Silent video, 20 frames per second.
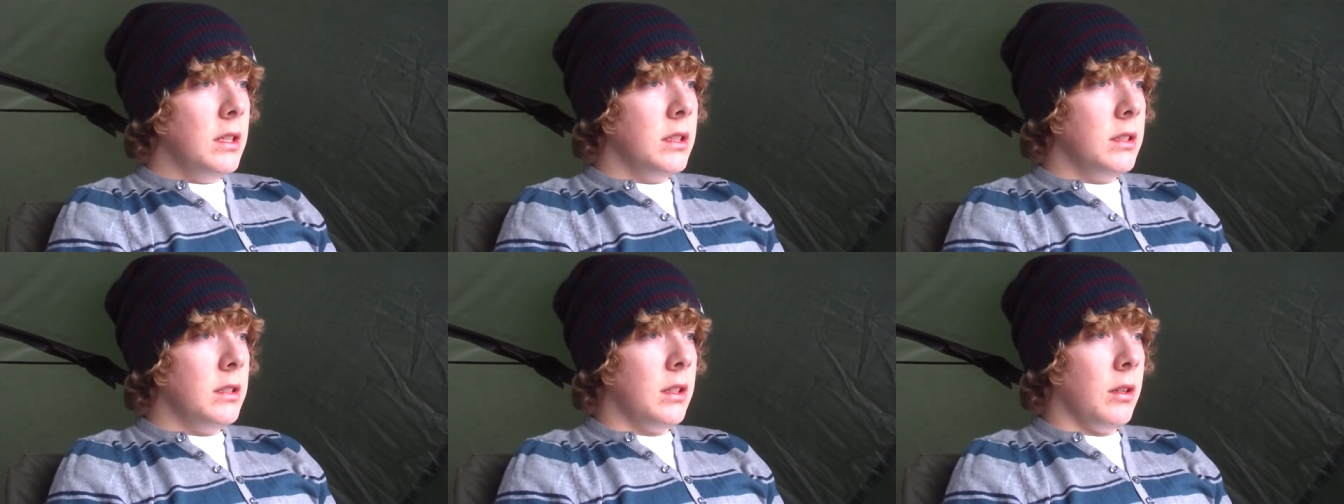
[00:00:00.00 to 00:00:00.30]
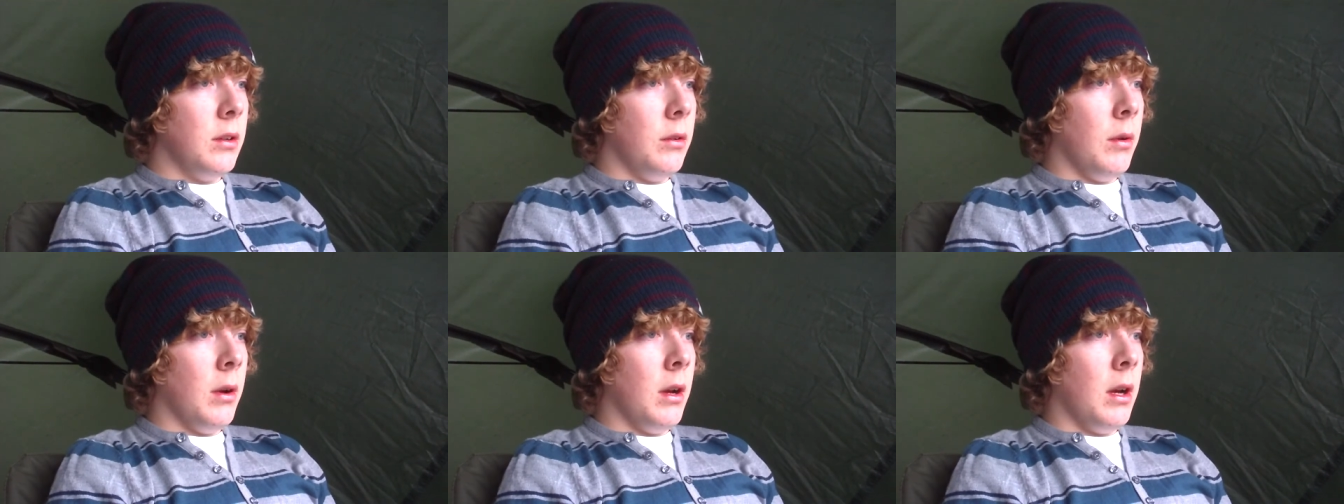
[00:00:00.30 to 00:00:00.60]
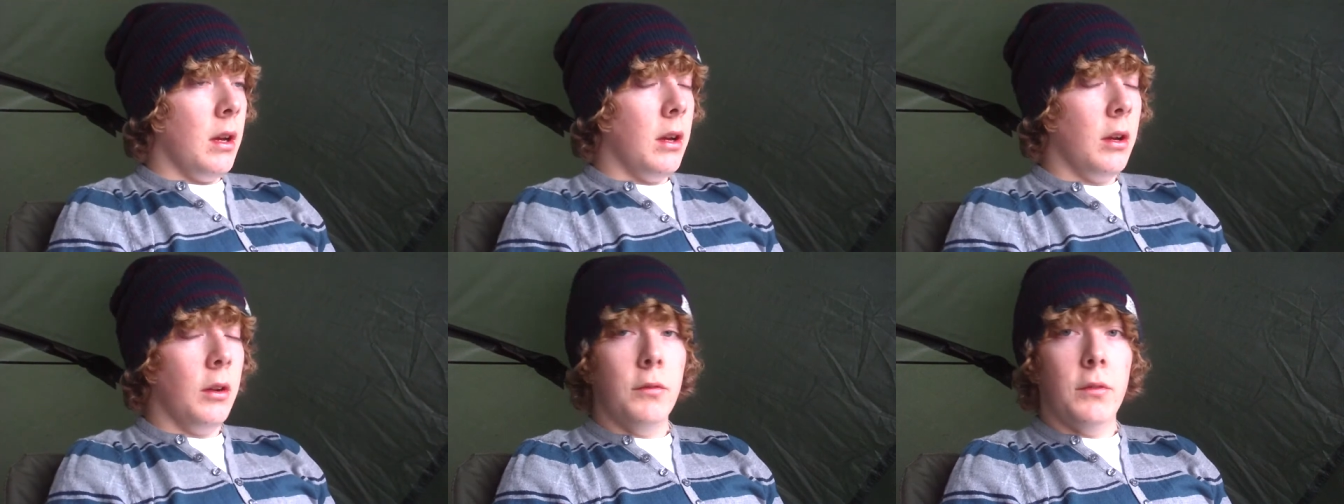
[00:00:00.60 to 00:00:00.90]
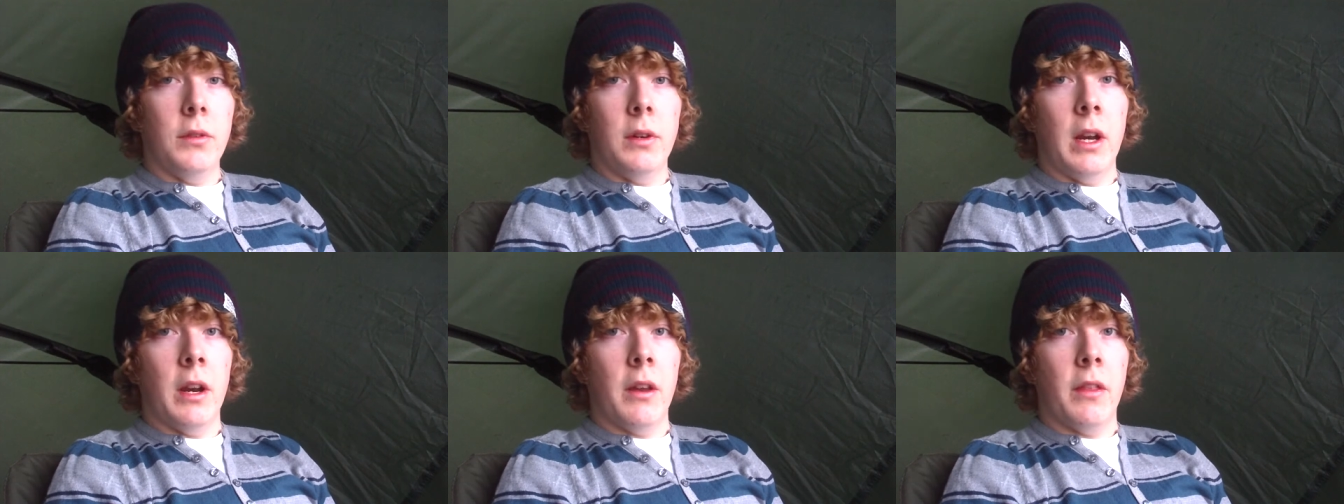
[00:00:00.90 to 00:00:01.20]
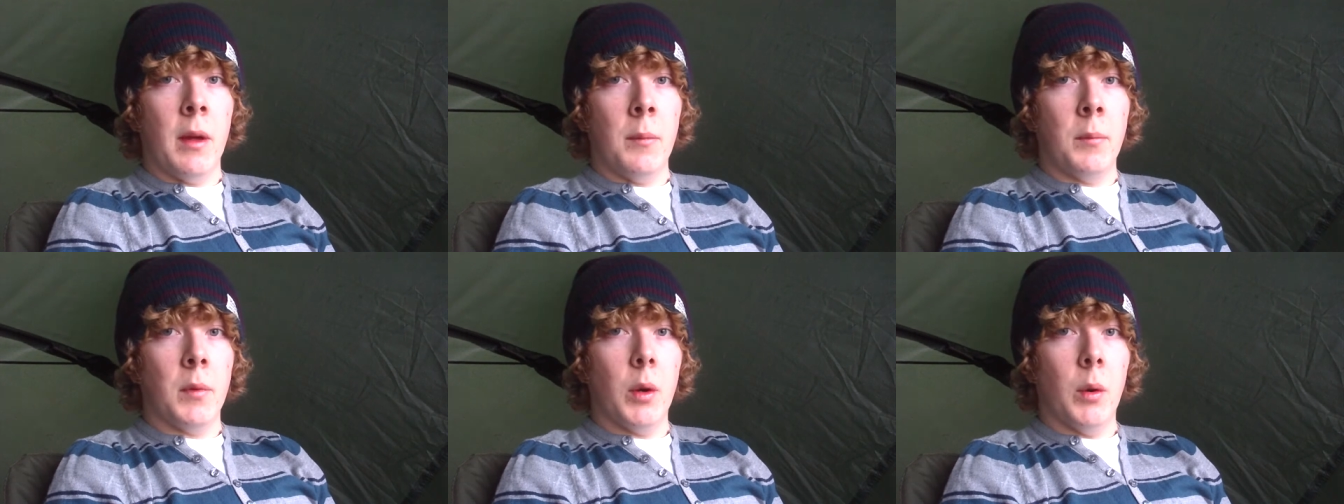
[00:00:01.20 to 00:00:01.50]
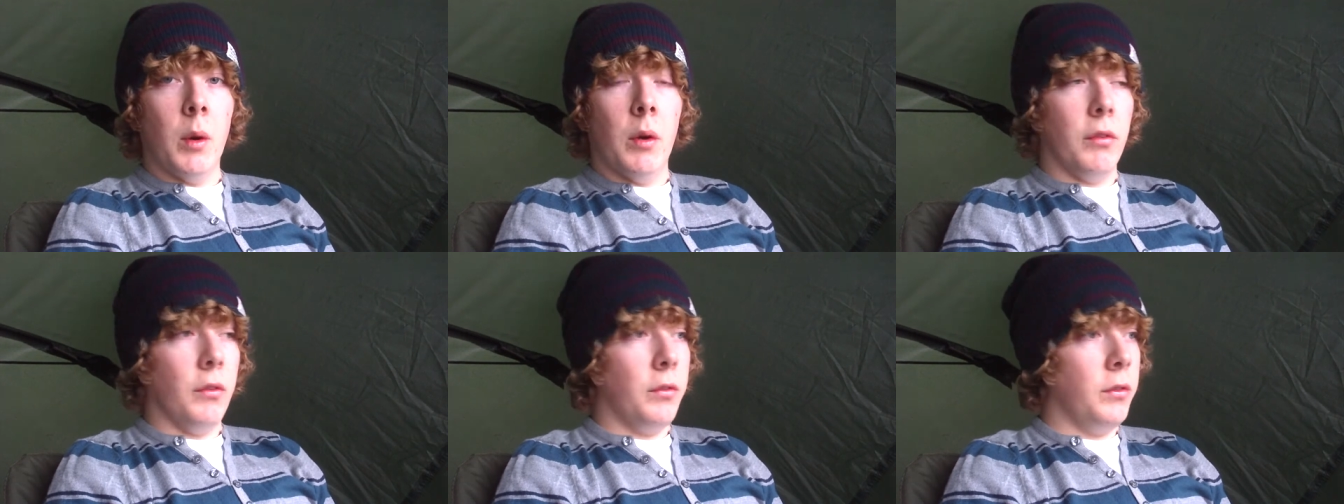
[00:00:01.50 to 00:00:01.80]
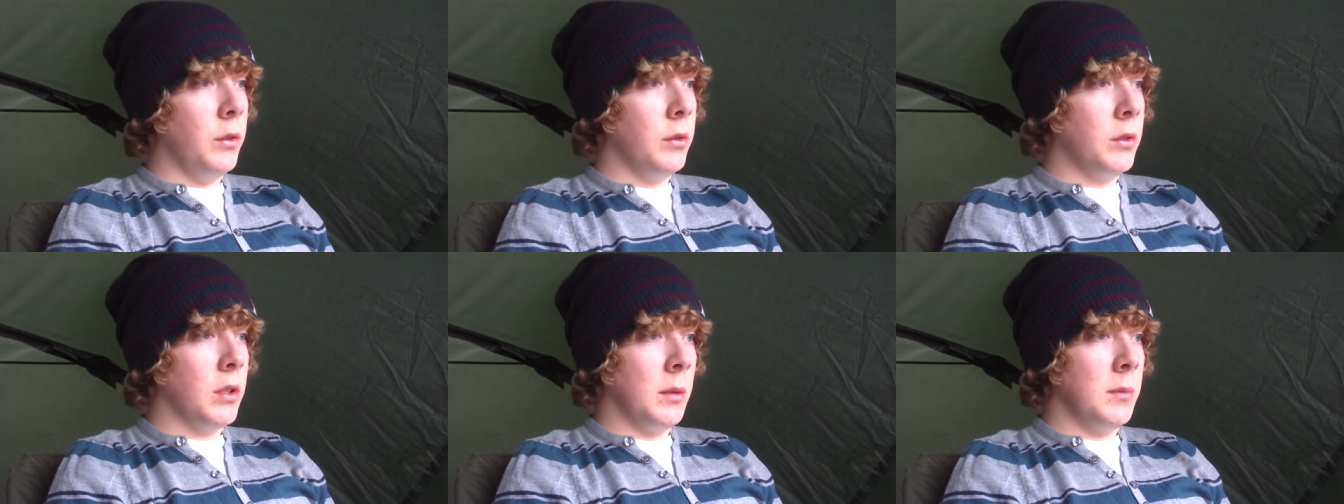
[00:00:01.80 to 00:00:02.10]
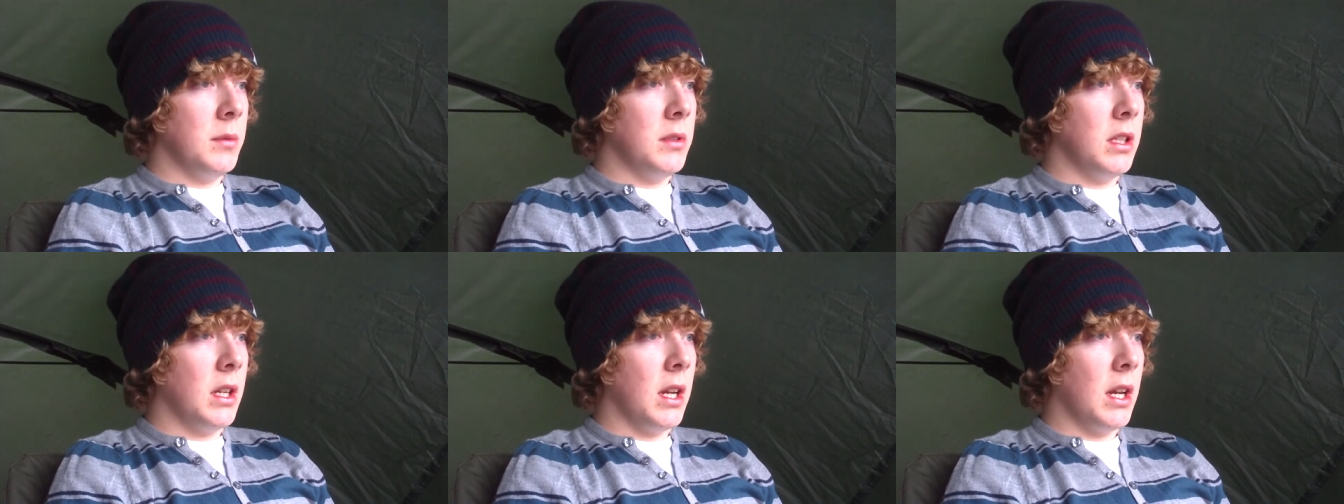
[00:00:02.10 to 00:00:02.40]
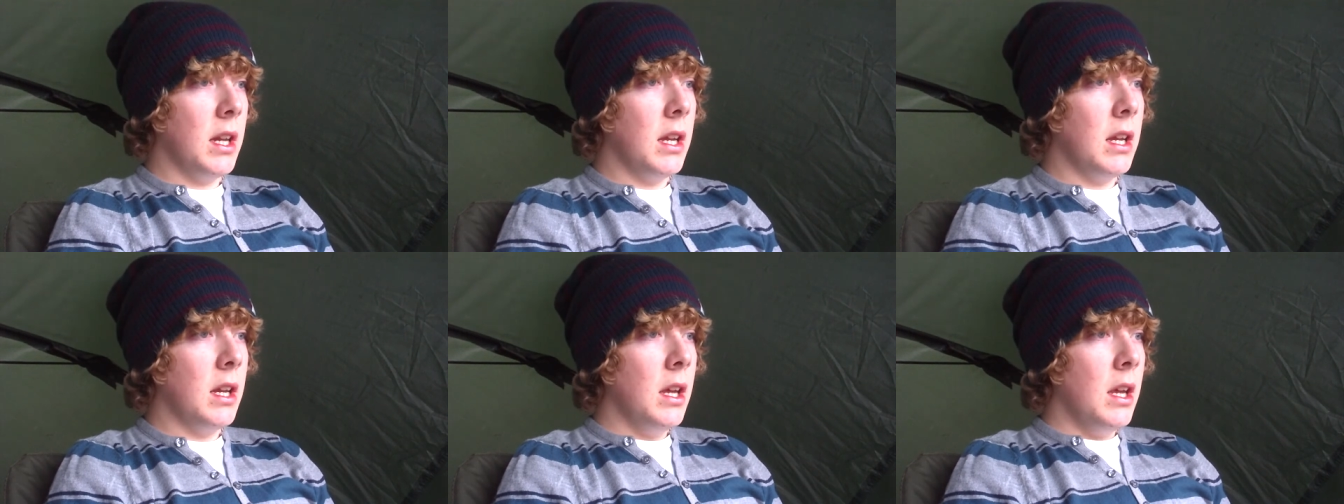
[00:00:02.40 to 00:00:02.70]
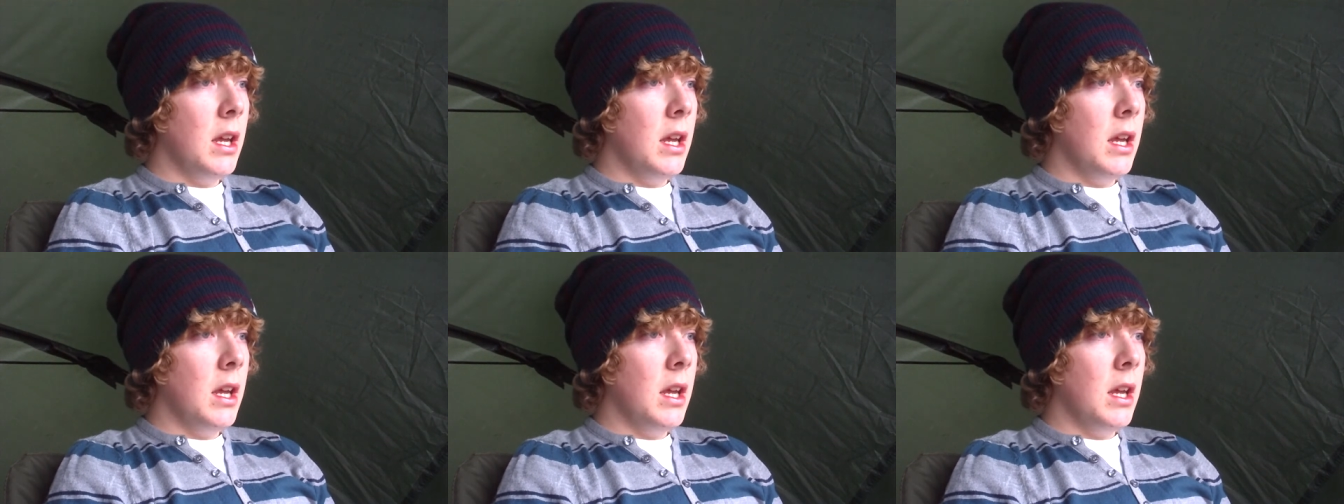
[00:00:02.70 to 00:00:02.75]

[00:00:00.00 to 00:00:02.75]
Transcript: So uh, hopefully yeah, uh, them go off a few times today.